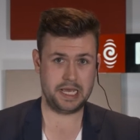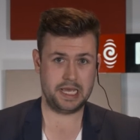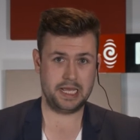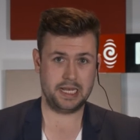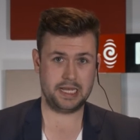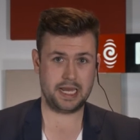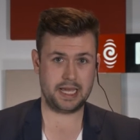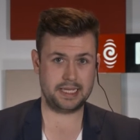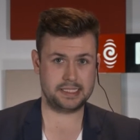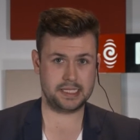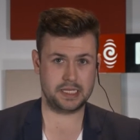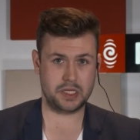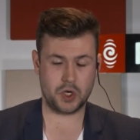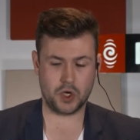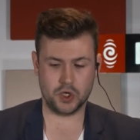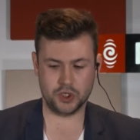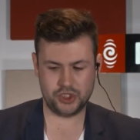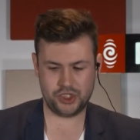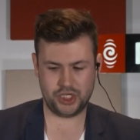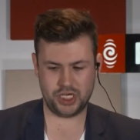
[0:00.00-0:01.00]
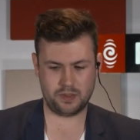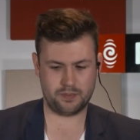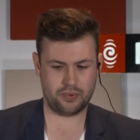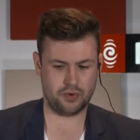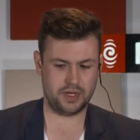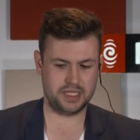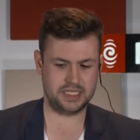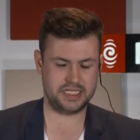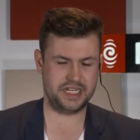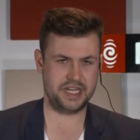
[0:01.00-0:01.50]
later on
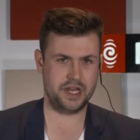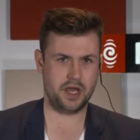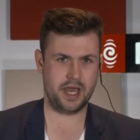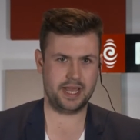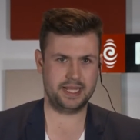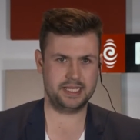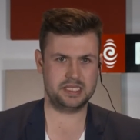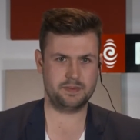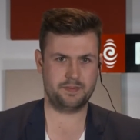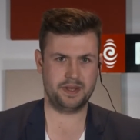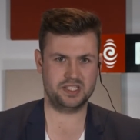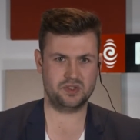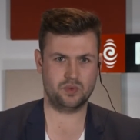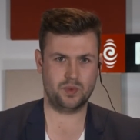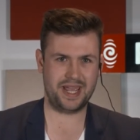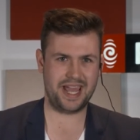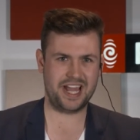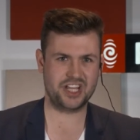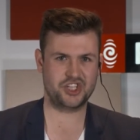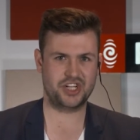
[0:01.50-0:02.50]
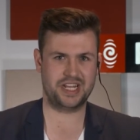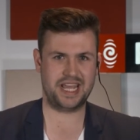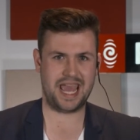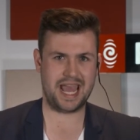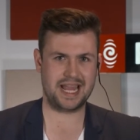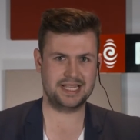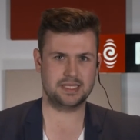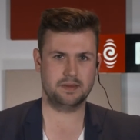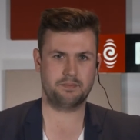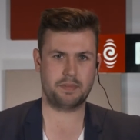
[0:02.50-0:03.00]
Checkpoint tonight, but we actually had
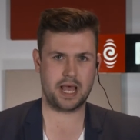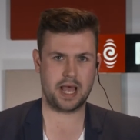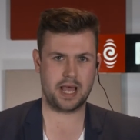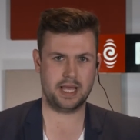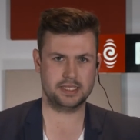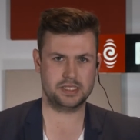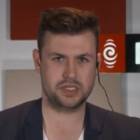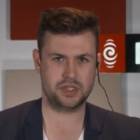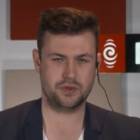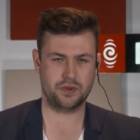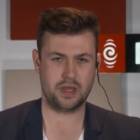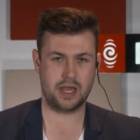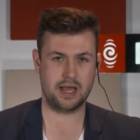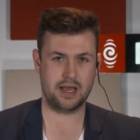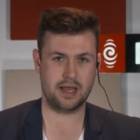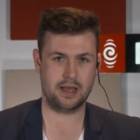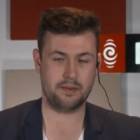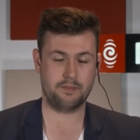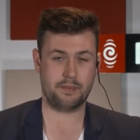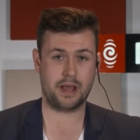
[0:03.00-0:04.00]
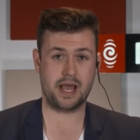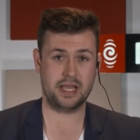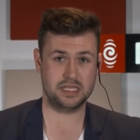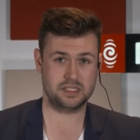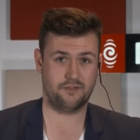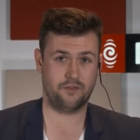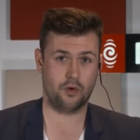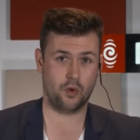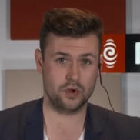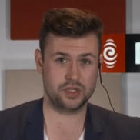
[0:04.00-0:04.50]
to pass, uh, pass
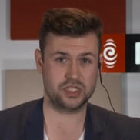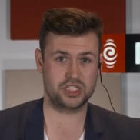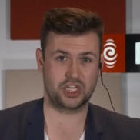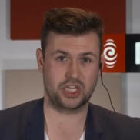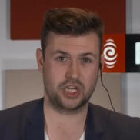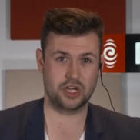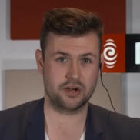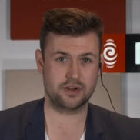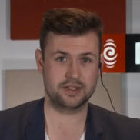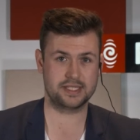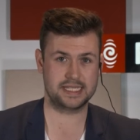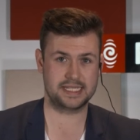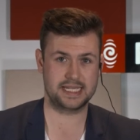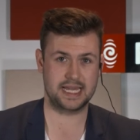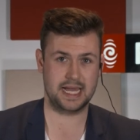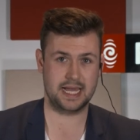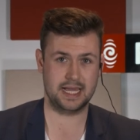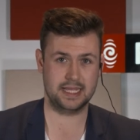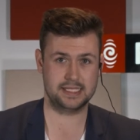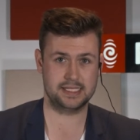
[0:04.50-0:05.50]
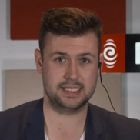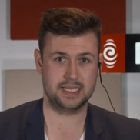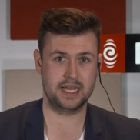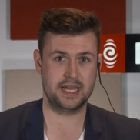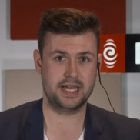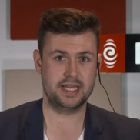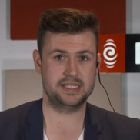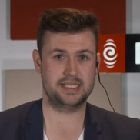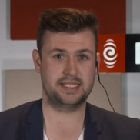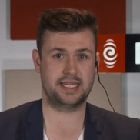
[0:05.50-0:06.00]
four security guards
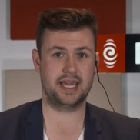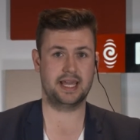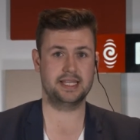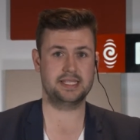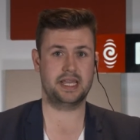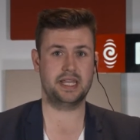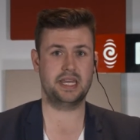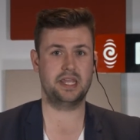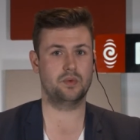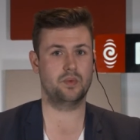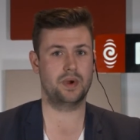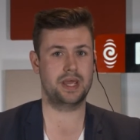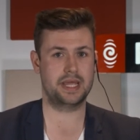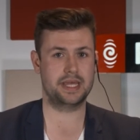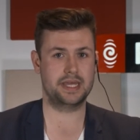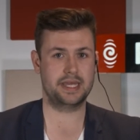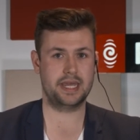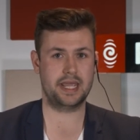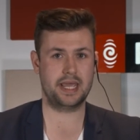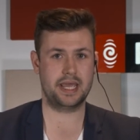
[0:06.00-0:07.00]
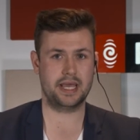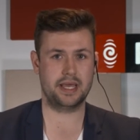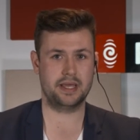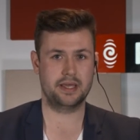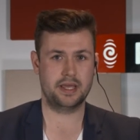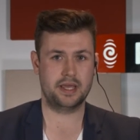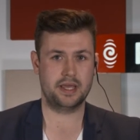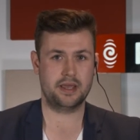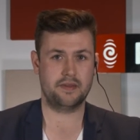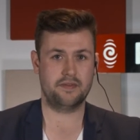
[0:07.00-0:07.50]
to get anywhere near
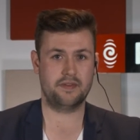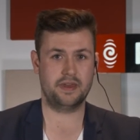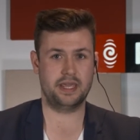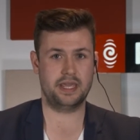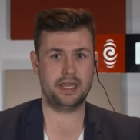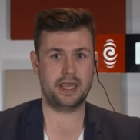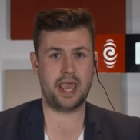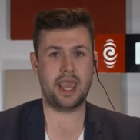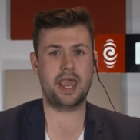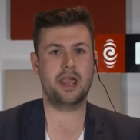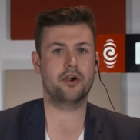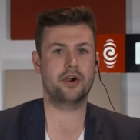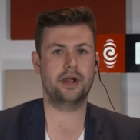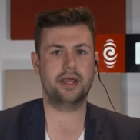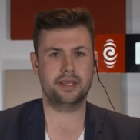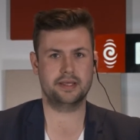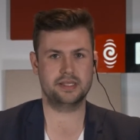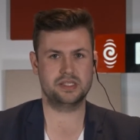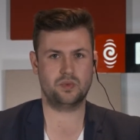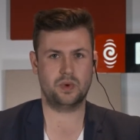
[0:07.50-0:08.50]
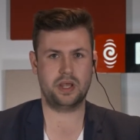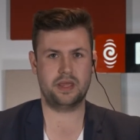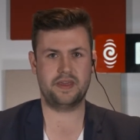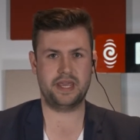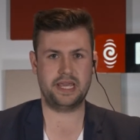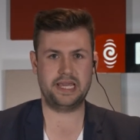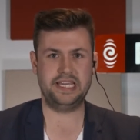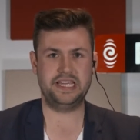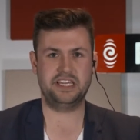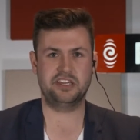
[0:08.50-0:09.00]
the areas where the
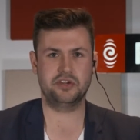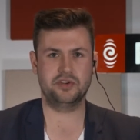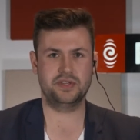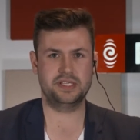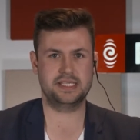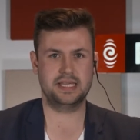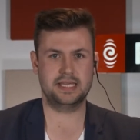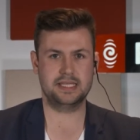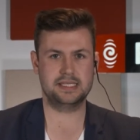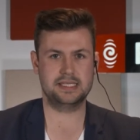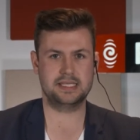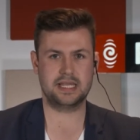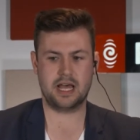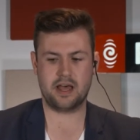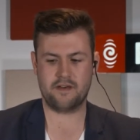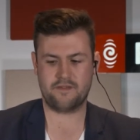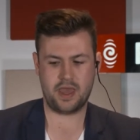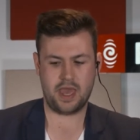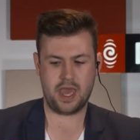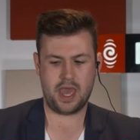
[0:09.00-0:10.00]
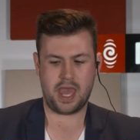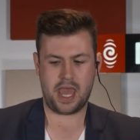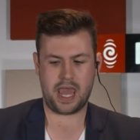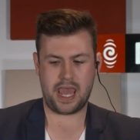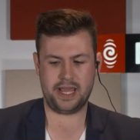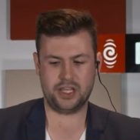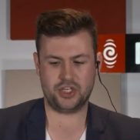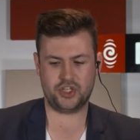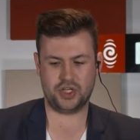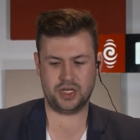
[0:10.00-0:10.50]
E Q C E Q C staff
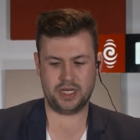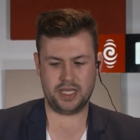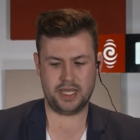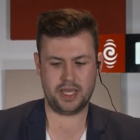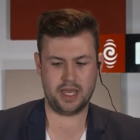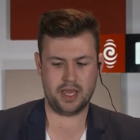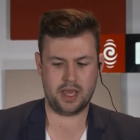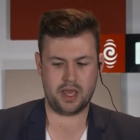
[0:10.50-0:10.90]
actually